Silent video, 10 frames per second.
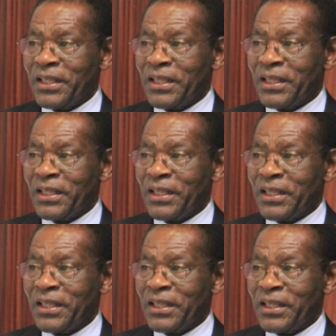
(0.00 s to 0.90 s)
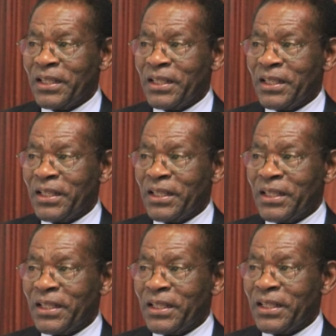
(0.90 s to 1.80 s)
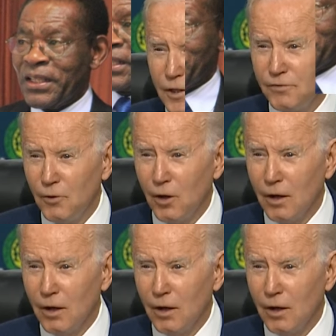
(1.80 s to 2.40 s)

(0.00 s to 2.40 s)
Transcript: autocratic administration, the U.S.